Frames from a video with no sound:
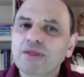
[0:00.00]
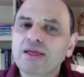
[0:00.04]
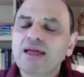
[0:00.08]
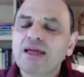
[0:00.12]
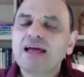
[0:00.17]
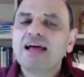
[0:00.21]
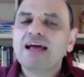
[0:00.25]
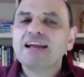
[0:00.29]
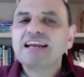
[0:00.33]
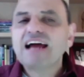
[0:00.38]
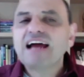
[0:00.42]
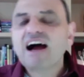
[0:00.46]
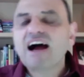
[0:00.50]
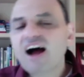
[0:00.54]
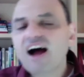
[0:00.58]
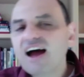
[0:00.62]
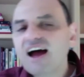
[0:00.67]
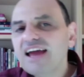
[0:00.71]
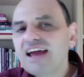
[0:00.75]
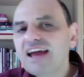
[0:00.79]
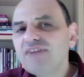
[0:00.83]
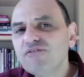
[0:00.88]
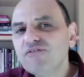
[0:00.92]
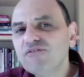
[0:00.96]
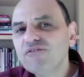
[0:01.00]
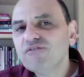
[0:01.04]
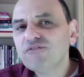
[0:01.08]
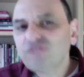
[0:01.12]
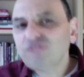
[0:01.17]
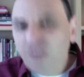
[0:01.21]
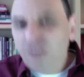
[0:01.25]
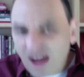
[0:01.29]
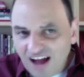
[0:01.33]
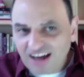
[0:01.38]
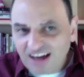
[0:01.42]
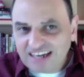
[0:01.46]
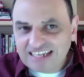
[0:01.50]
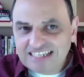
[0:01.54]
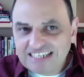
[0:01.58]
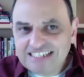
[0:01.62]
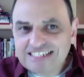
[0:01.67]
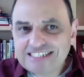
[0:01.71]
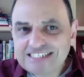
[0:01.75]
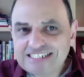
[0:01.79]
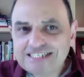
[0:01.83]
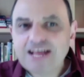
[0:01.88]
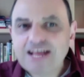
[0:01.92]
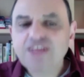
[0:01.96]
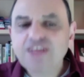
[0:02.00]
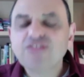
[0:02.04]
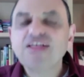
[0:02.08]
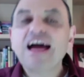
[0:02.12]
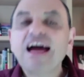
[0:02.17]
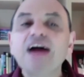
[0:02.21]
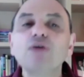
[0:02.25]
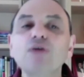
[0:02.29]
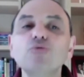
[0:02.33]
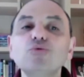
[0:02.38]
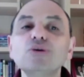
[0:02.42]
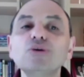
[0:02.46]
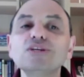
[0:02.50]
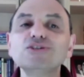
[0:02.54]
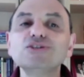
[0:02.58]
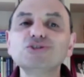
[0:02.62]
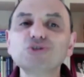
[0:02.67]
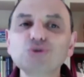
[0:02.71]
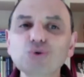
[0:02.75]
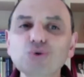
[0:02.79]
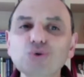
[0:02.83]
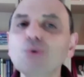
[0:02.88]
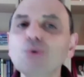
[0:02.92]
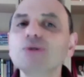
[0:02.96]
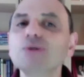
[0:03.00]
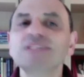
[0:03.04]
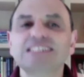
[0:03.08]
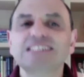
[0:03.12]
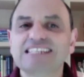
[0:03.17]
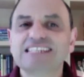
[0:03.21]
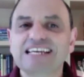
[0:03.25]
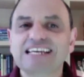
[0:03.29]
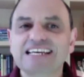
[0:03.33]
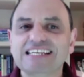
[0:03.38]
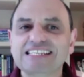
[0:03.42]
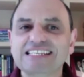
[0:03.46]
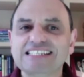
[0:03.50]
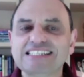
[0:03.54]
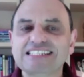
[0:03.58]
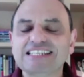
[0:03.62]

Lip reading: Now, I find that resources